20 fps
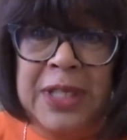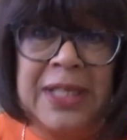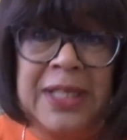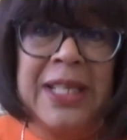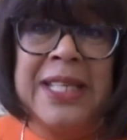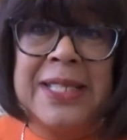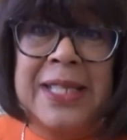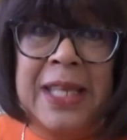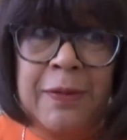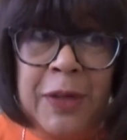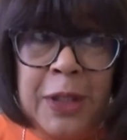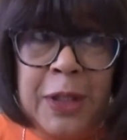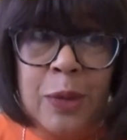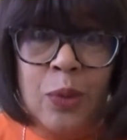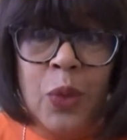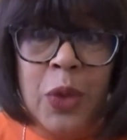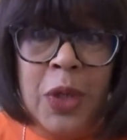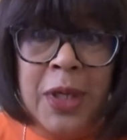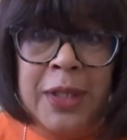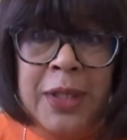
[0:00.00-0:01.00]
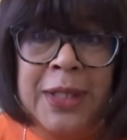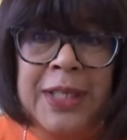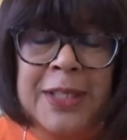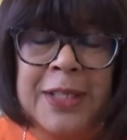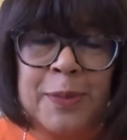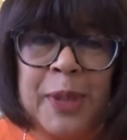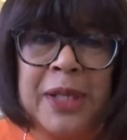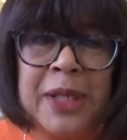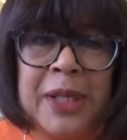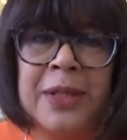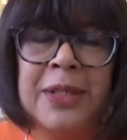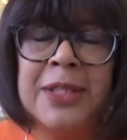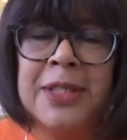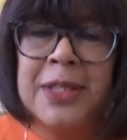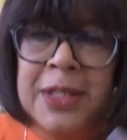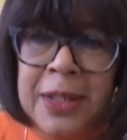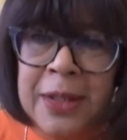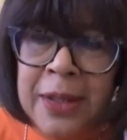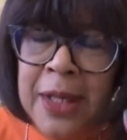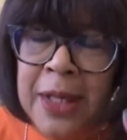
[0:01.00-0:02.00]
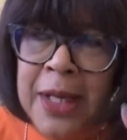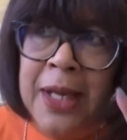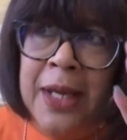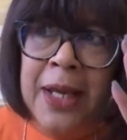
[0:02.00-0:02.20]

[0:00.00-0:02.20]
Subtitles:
at least giving them work experience to